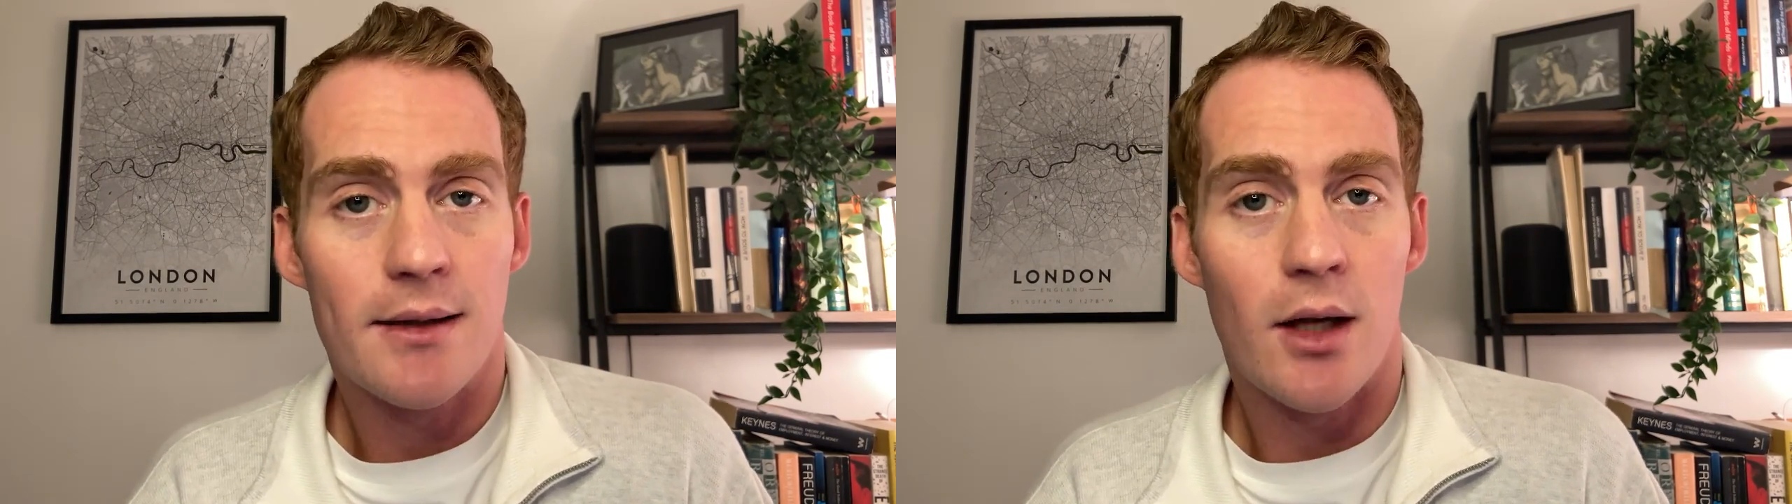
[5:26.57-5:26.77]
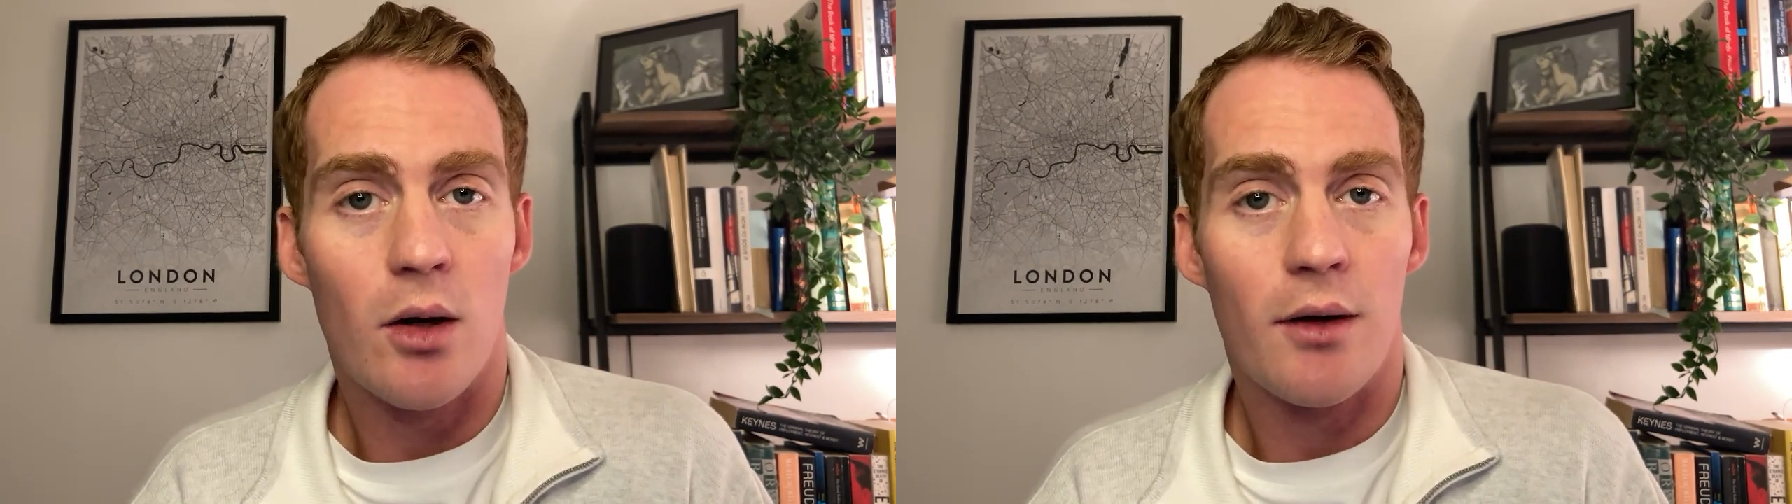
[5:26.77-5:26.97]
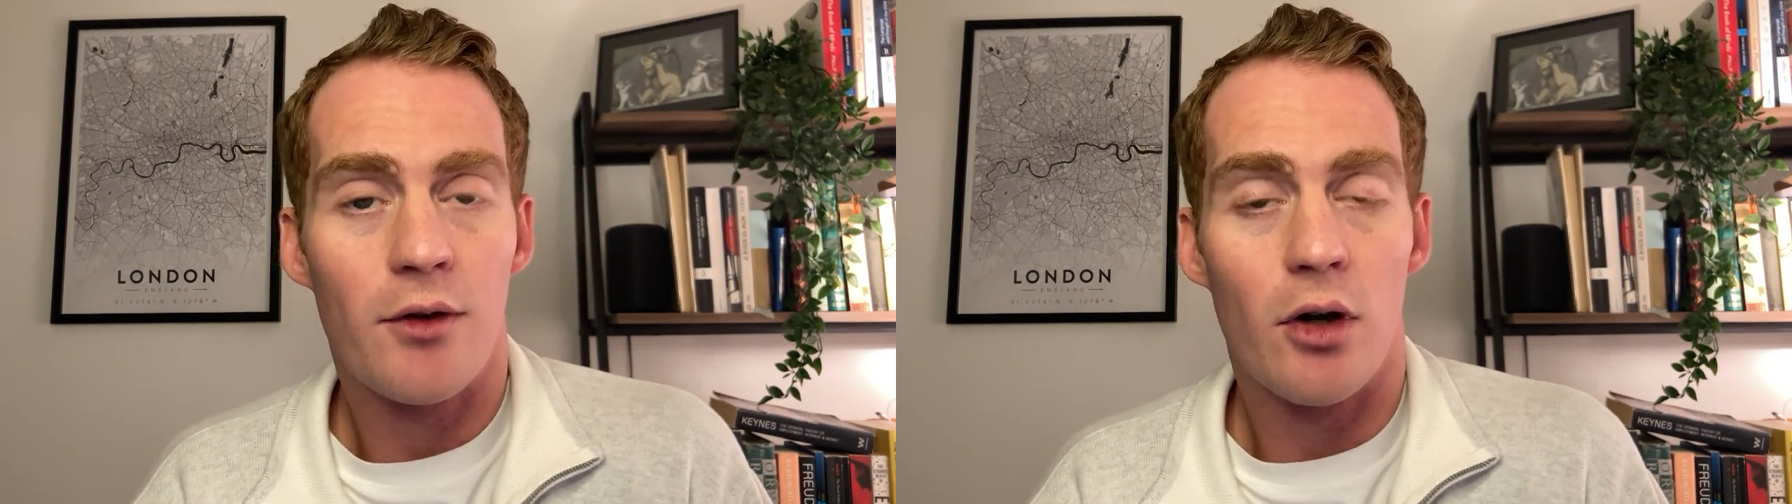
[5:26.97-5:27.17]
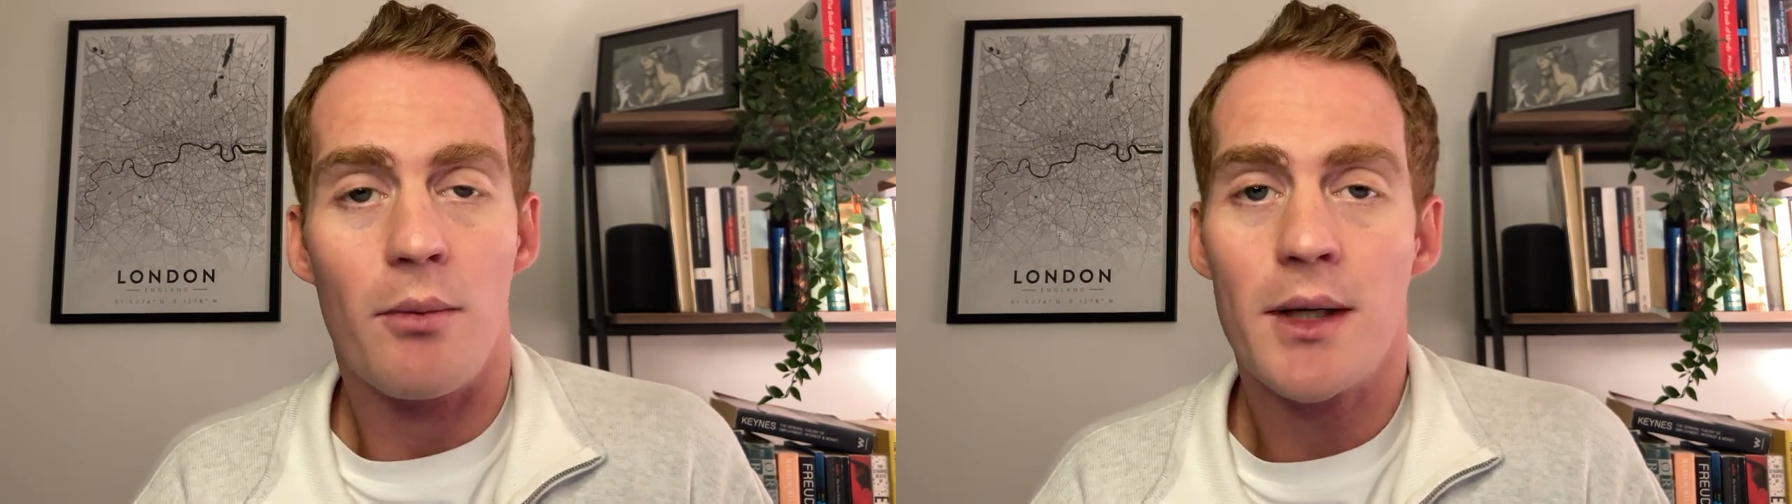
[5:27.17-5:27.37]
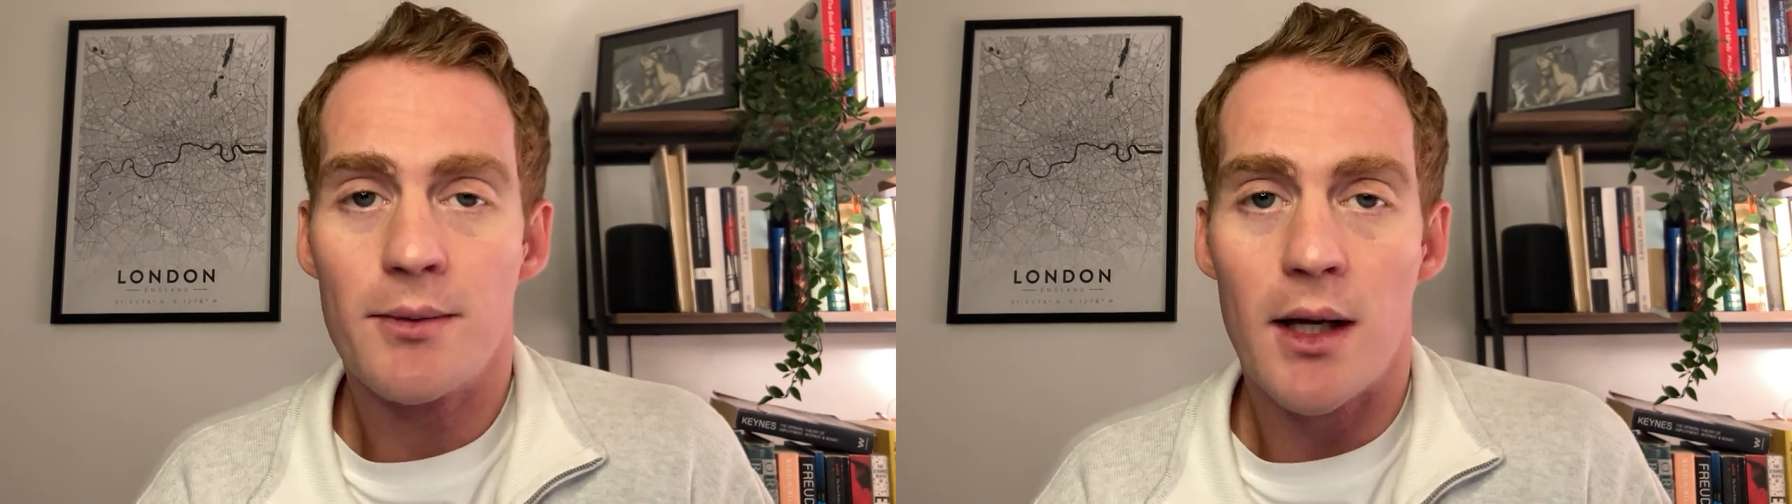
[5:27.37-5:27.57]
So if you're a
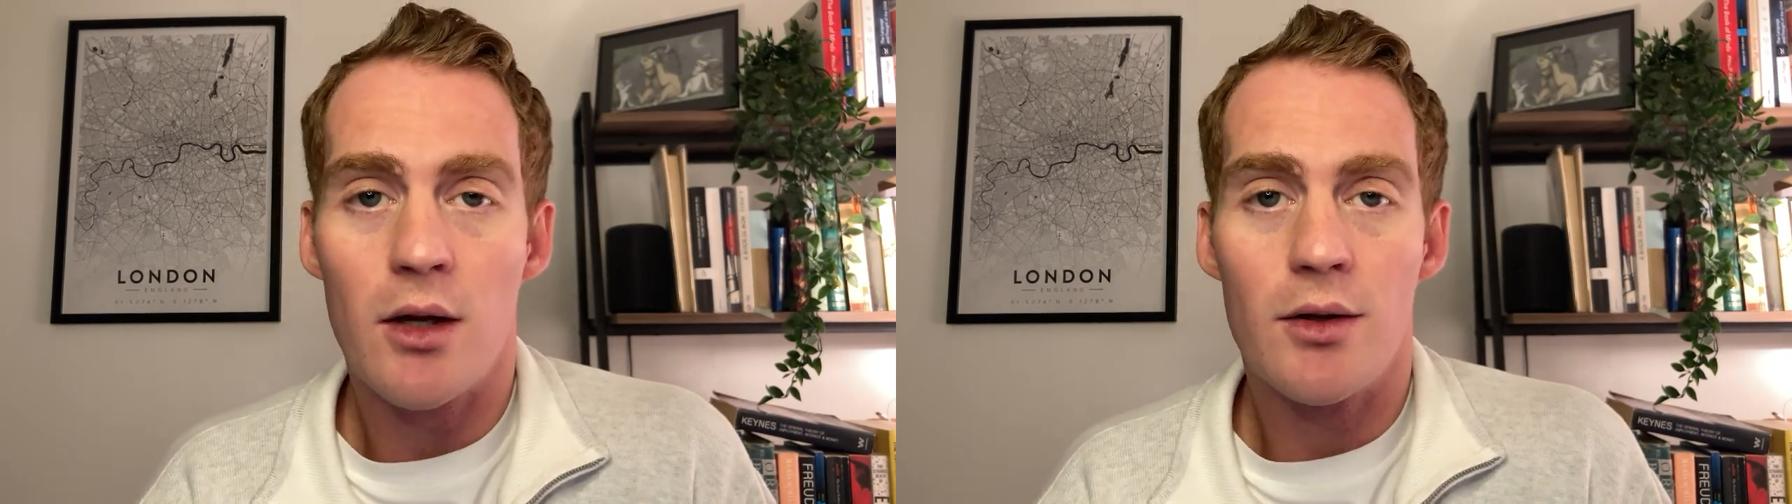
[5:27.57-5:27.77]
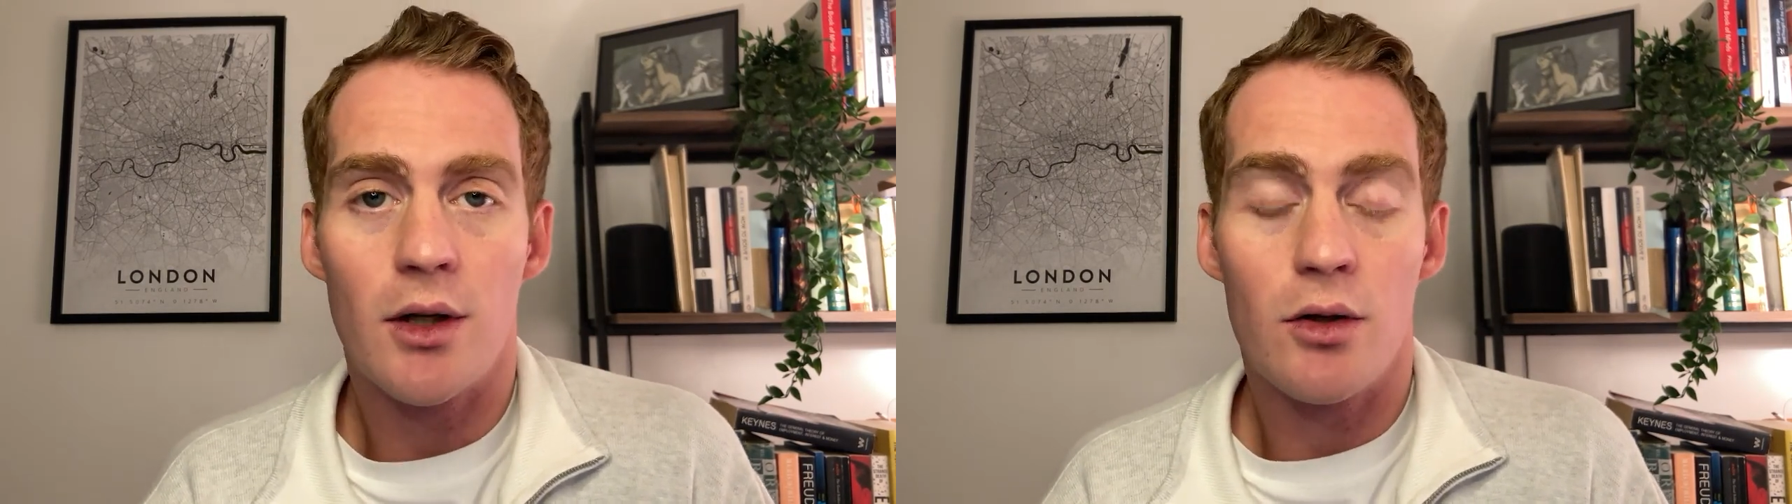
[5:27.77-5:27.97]
Bizway user,